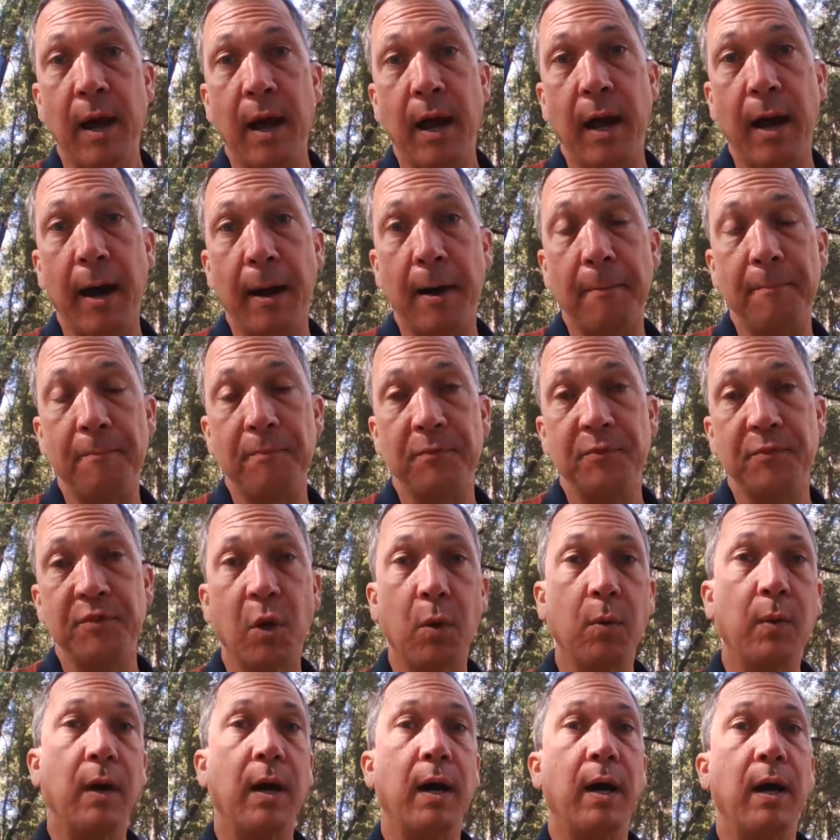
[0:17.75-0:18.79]

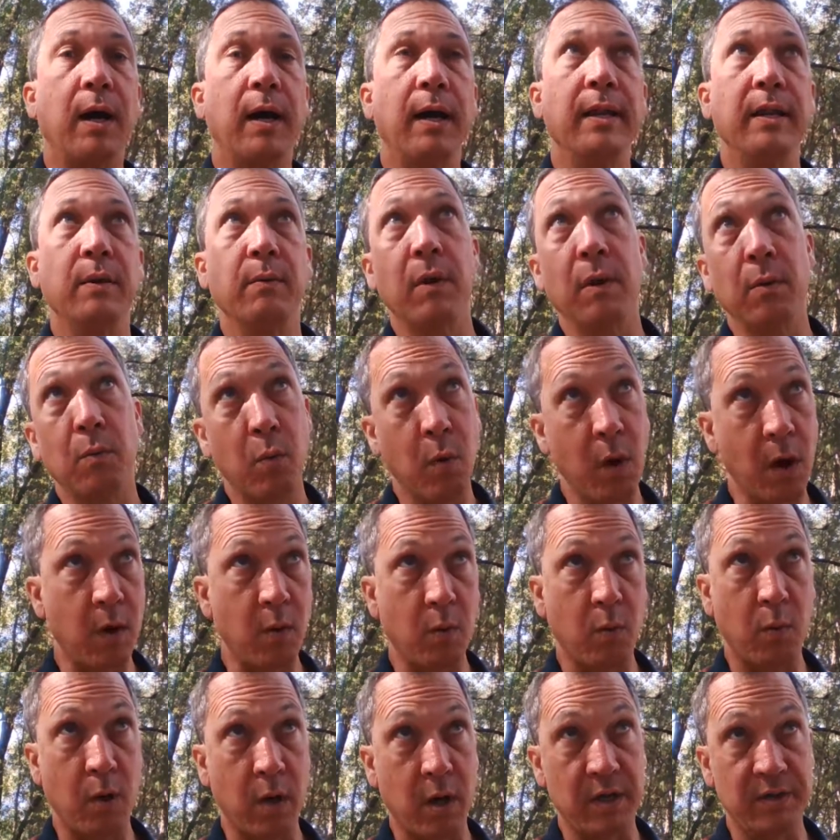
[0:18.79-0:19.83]
Anyway, what
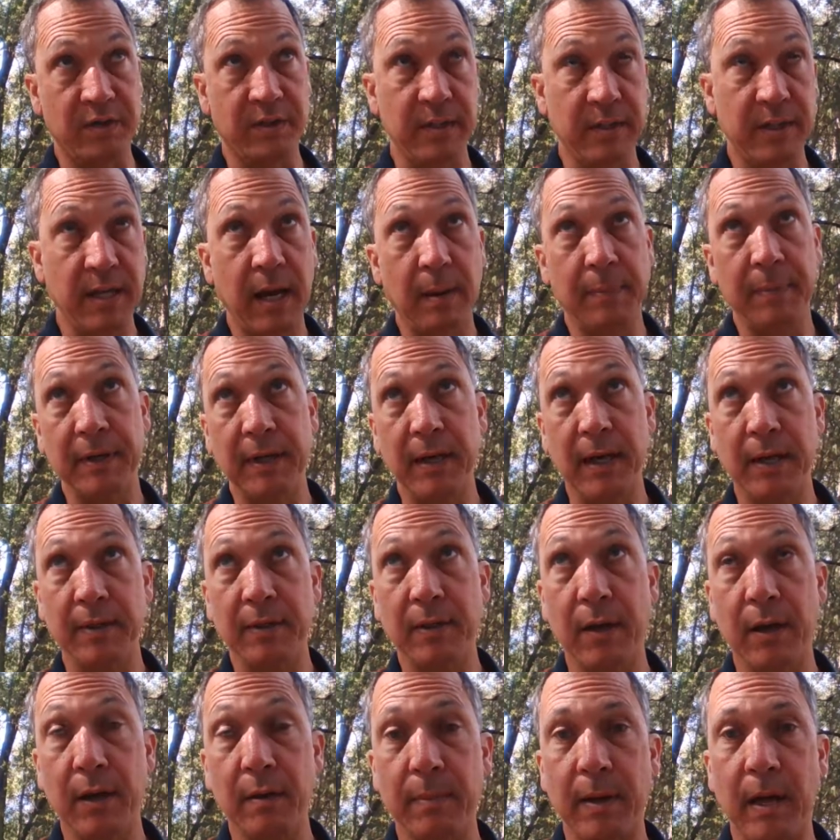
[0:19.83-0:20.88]
was the topic I
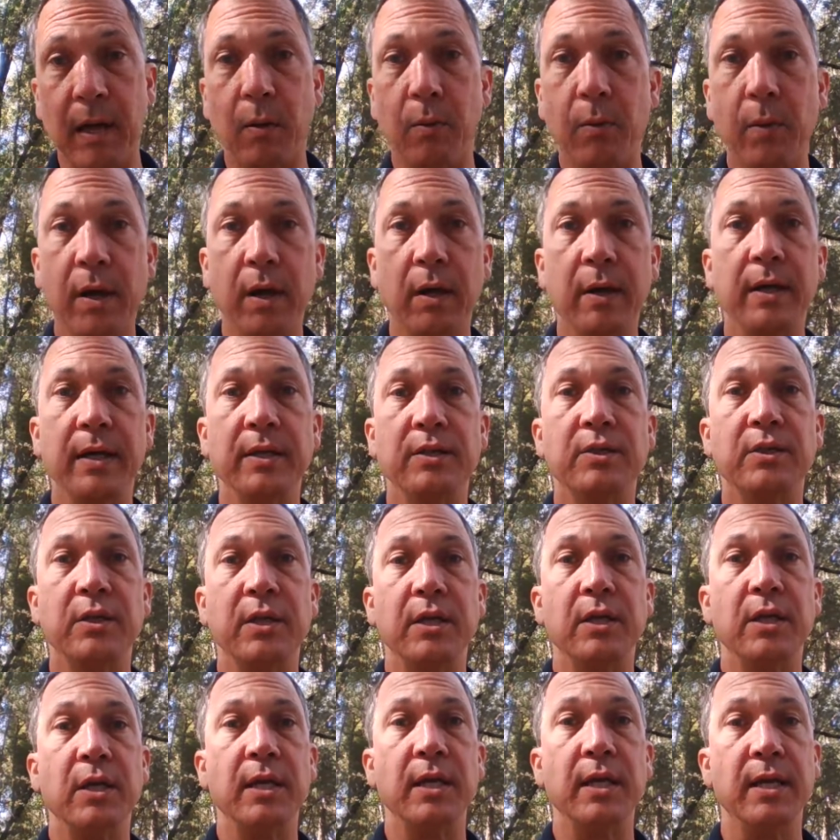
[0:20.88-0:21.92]
thought about? Well, it's
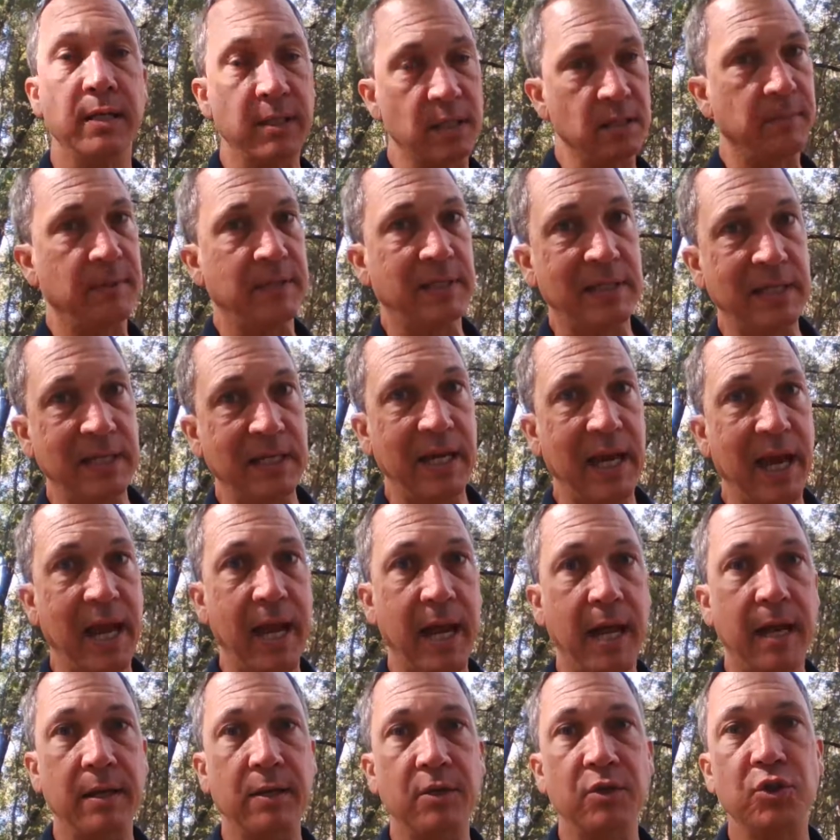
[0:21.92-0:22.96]
intimacy
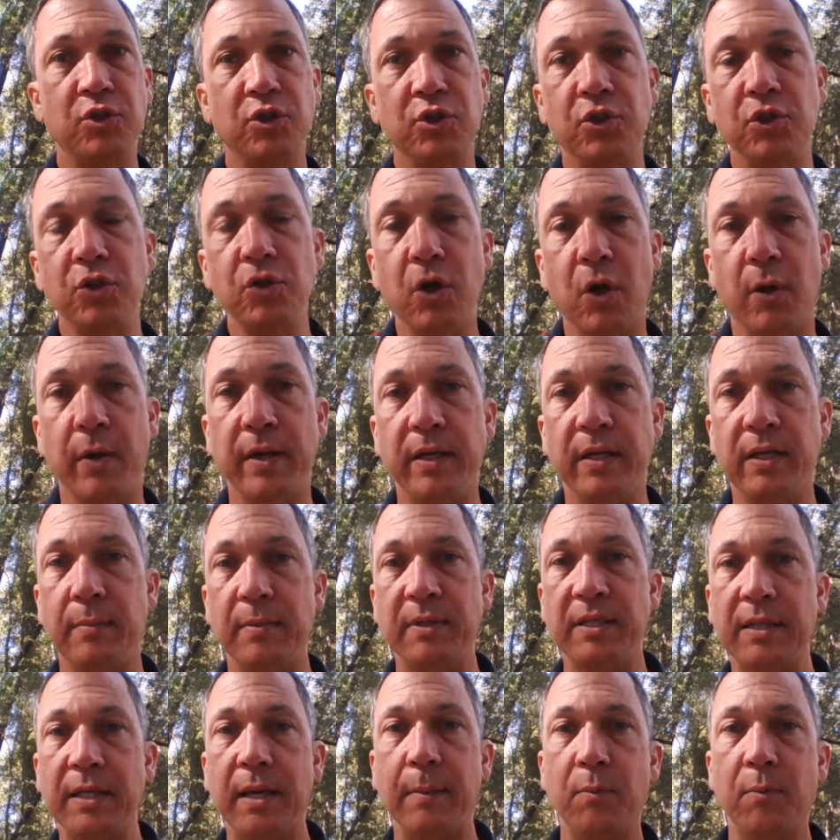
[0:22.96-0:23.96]
and pseudo-intimacy.